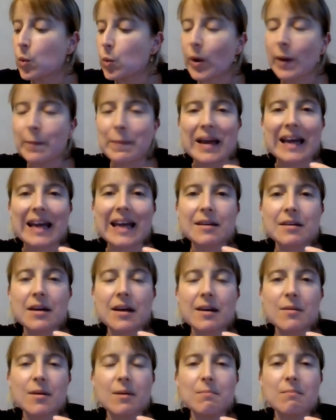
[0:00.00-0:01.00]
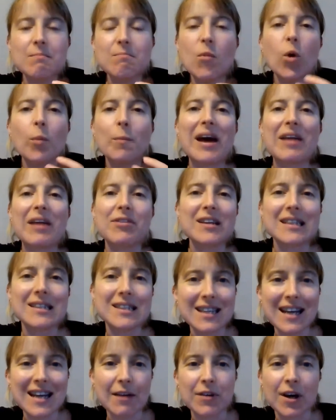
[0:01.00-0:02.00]
being more Methodist
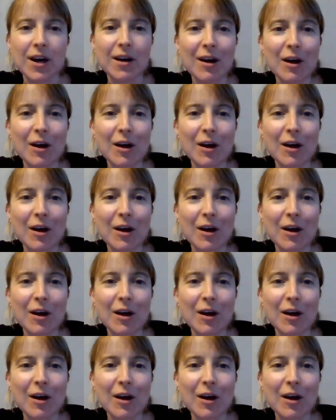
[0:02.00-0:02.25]
than ever